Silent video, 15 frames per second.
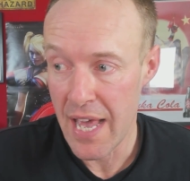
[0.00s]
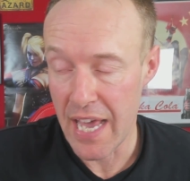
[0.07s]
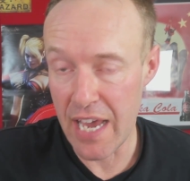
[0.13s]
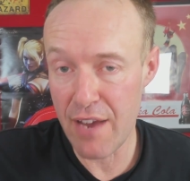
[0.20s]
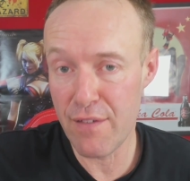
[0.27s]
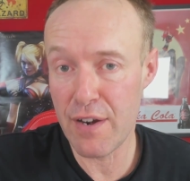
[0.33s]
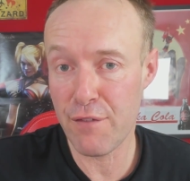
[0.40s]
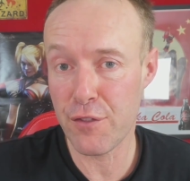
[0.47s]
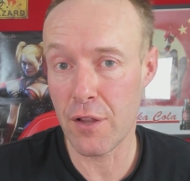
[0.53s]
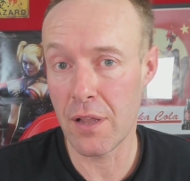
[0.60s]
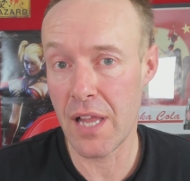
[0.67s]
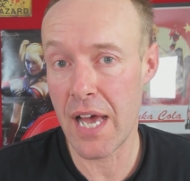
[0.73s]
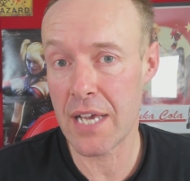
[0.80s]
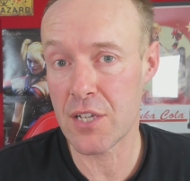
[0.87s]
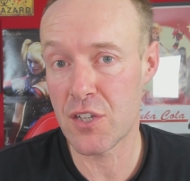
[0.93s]
Even if the
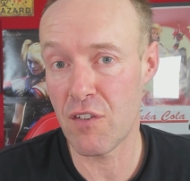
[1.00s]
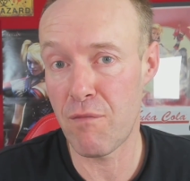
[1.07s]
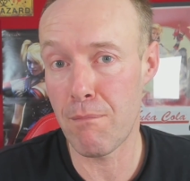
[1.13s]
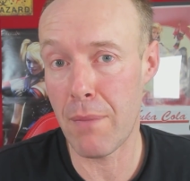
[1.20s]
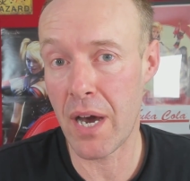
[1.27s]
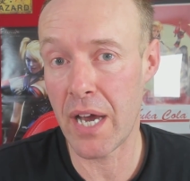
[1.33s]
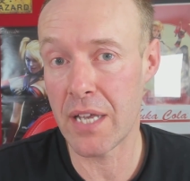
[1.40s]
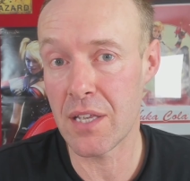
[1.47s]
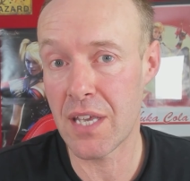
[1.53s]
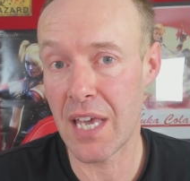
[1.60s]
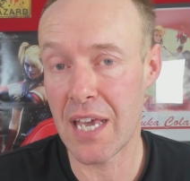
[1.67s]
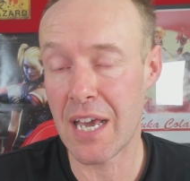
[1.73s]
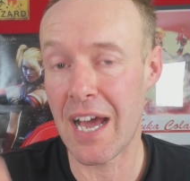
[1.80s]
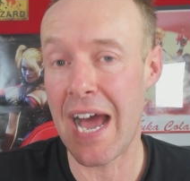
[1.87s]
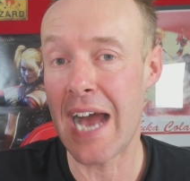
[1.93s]
likes of
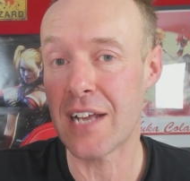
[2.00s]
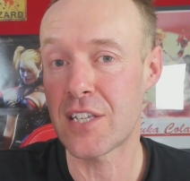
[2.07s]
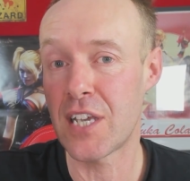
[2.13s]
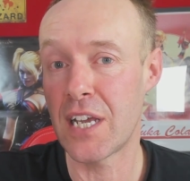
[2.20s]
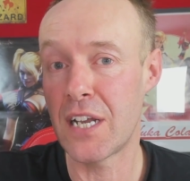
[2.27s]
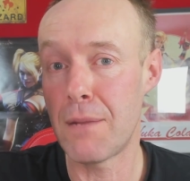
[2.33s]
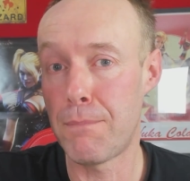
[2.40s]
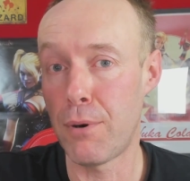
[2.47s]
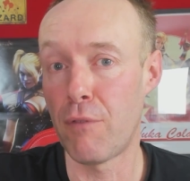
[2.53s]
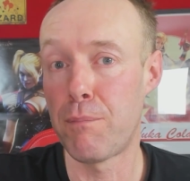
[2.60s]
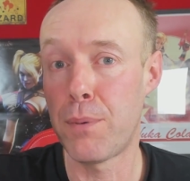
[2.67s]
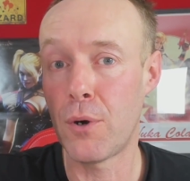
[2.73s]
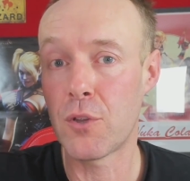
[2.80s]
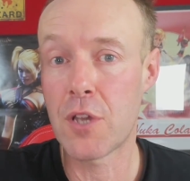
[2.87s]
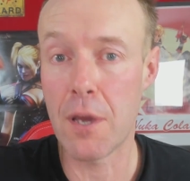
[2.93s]
MindGeek are acting in above
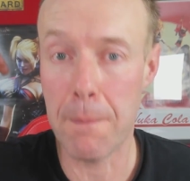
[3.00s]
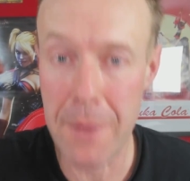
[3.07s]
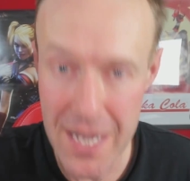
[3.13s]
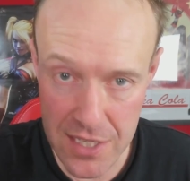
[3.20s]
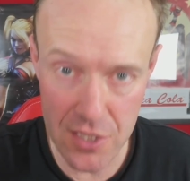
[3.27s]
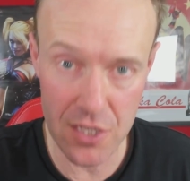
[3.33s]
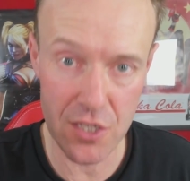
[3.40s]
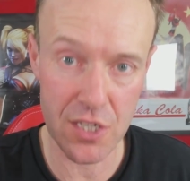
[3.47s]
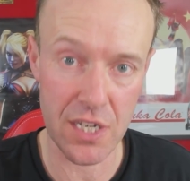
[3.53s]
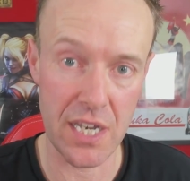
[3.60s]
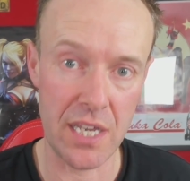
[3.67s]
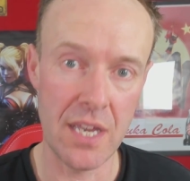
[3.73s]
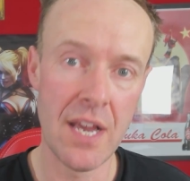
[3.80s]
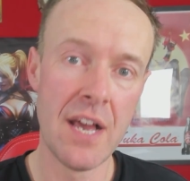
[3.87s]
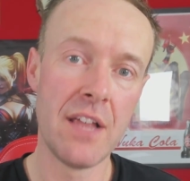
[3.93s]
board
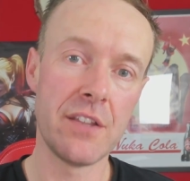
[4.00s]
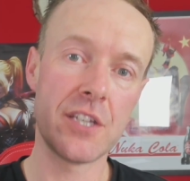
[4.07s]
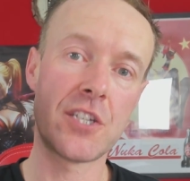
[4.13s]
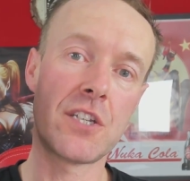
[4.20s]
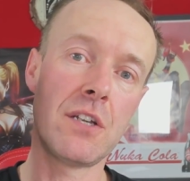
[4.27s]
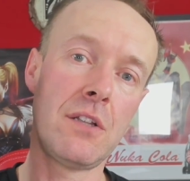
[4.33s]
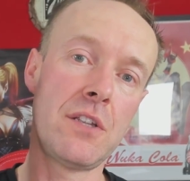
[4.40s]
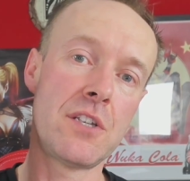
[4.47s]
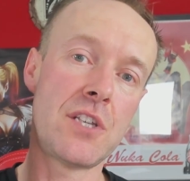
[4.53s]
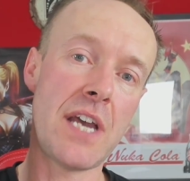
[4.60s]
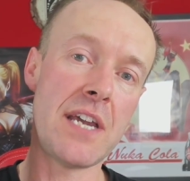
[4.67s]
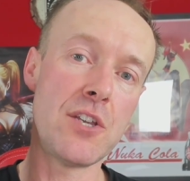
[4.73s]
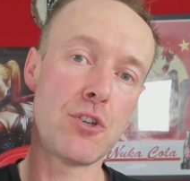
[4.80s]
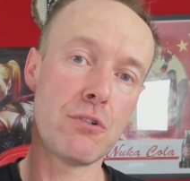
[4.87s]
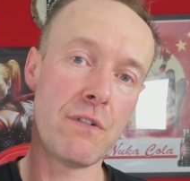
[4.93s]
capacity, there's still the
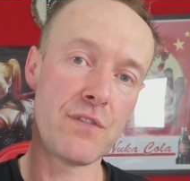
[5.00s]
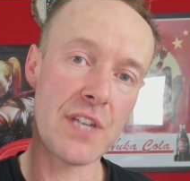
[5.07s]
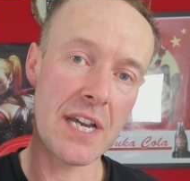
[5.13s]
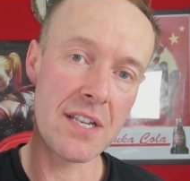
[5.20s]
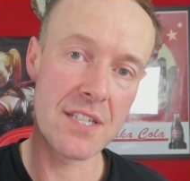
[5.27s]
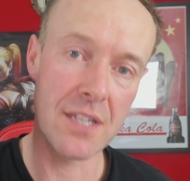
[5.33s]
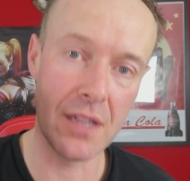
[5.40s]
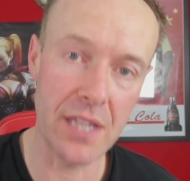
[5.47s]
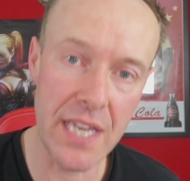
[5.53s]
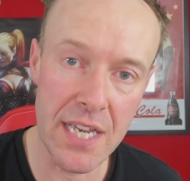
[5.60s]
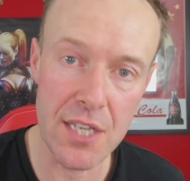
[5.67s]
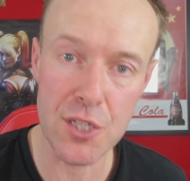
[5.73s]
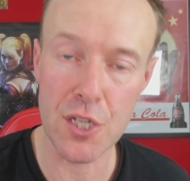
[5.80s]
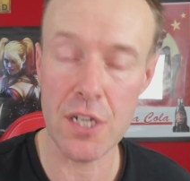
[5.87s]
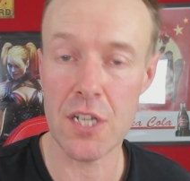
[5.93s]
danger of data
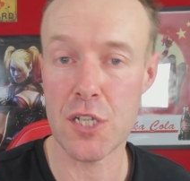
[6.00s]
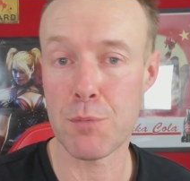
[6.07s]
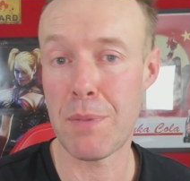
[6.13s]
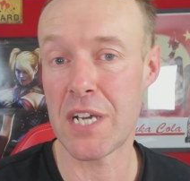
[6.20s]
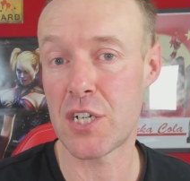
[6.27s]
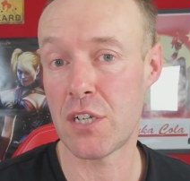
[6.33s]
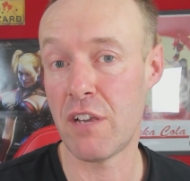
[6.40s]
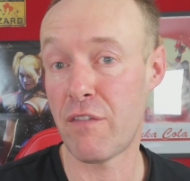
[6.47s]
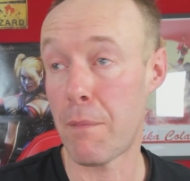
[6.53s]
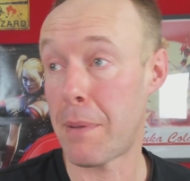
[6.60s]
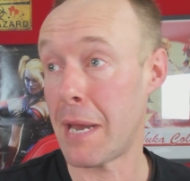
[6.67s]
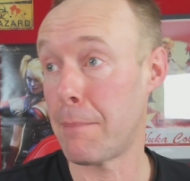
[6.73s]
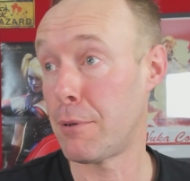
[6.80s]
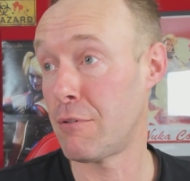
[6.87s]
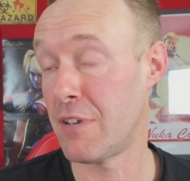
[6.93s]
leaks, and especially for
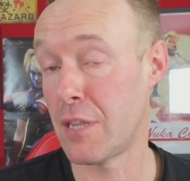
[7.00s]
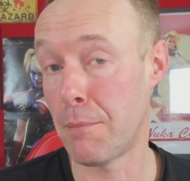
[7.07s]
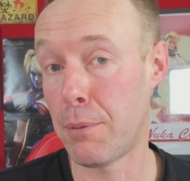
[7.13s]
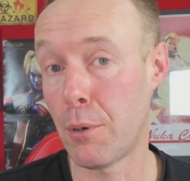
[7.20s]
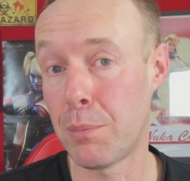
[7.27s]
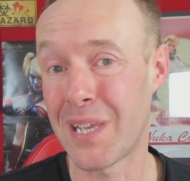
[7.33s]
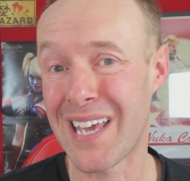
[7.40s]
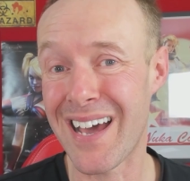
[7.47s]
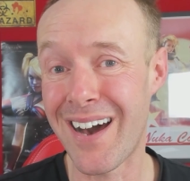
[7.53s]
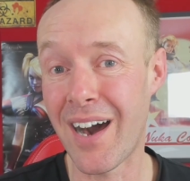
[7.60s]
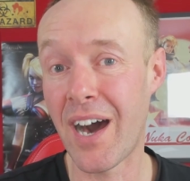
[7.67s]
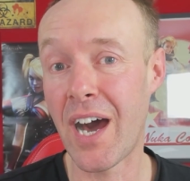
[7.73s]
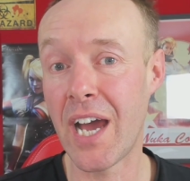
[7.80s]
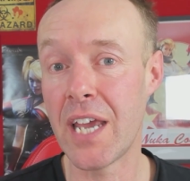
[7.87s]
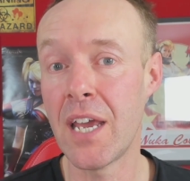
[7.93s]
people who are in the public
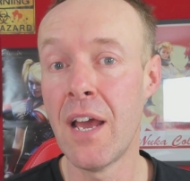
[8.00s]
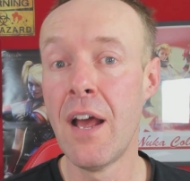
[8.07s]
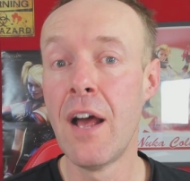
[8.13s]
eye,